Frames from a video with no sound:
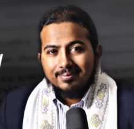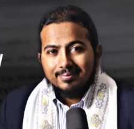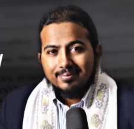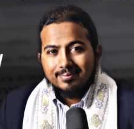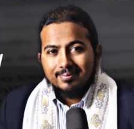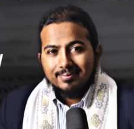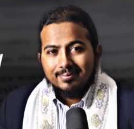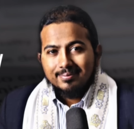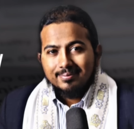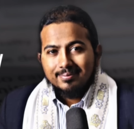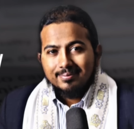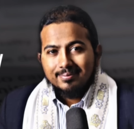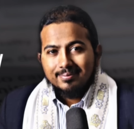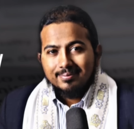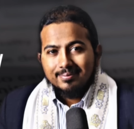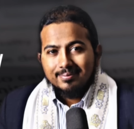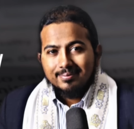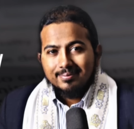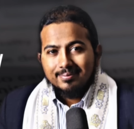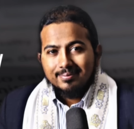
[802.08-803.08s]

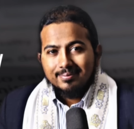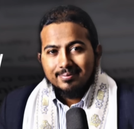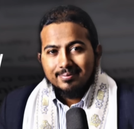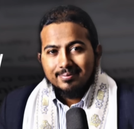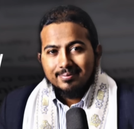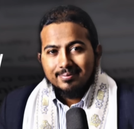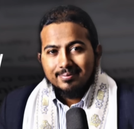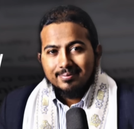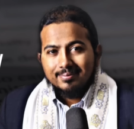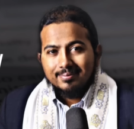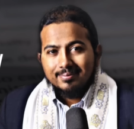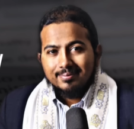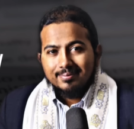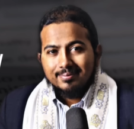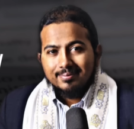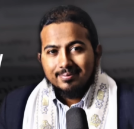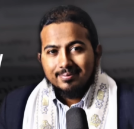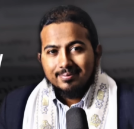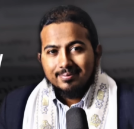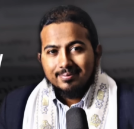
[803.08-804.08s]

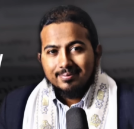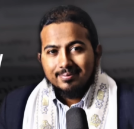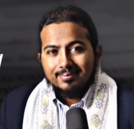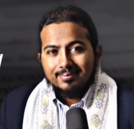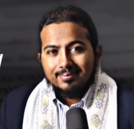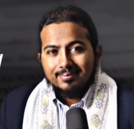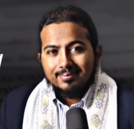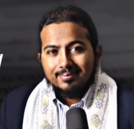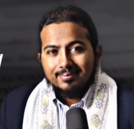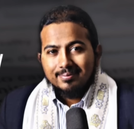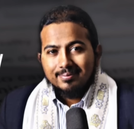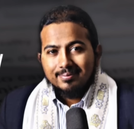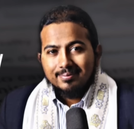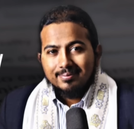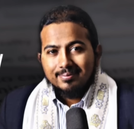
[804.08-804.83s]
This is a still picture; no speech is visible.